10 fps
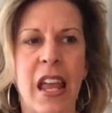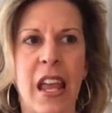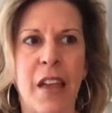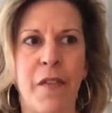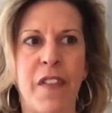
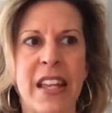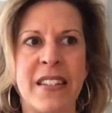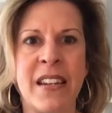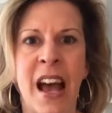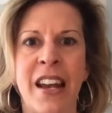if it's
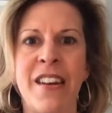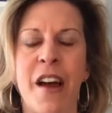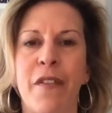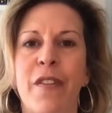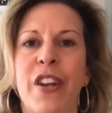not
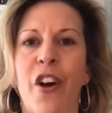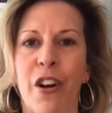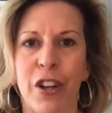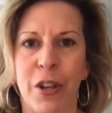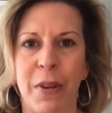enough of an
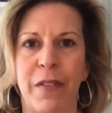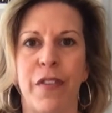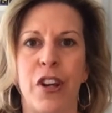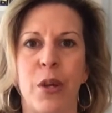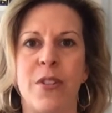argument for
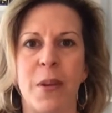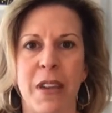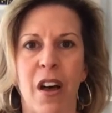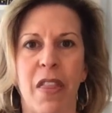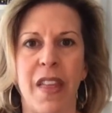you to be
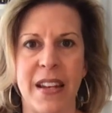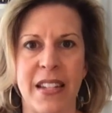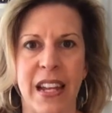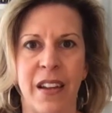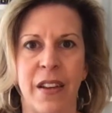
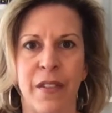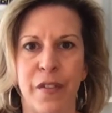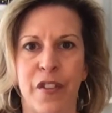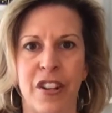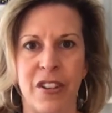authentic
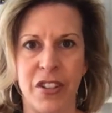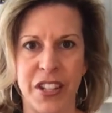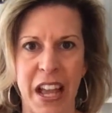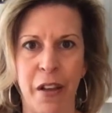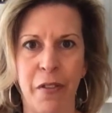for
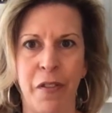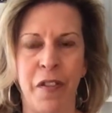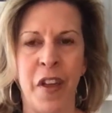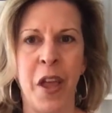yourself,